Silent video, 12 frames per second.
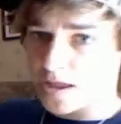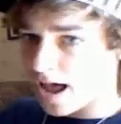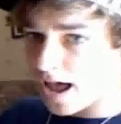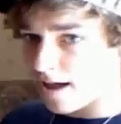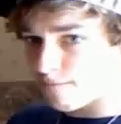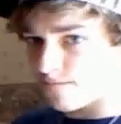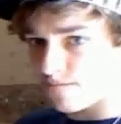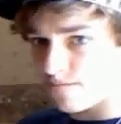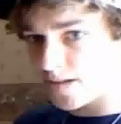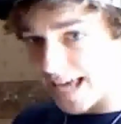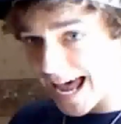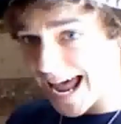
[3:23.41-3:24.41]
and
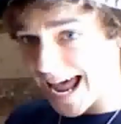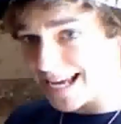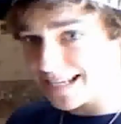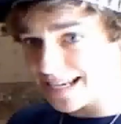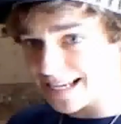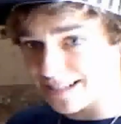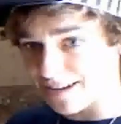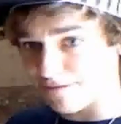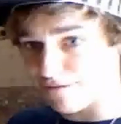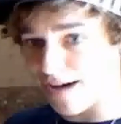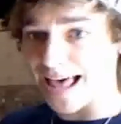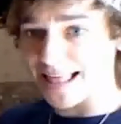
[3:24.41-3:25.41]
K is a
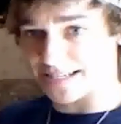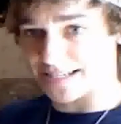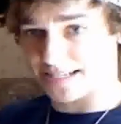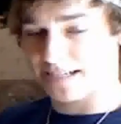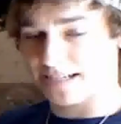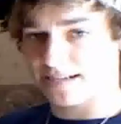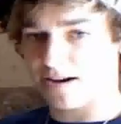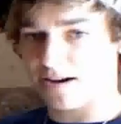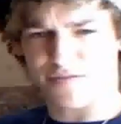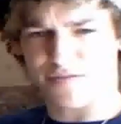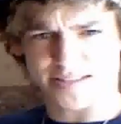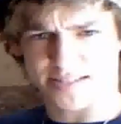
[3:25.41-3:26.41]
violet. Oh,
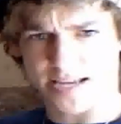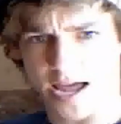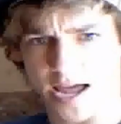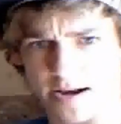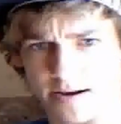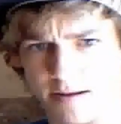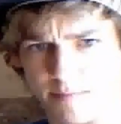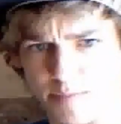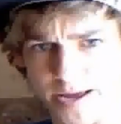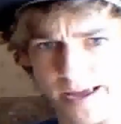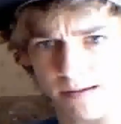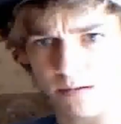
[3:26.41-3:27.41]
I forgot Zn and
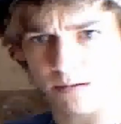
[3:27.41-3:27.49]
P.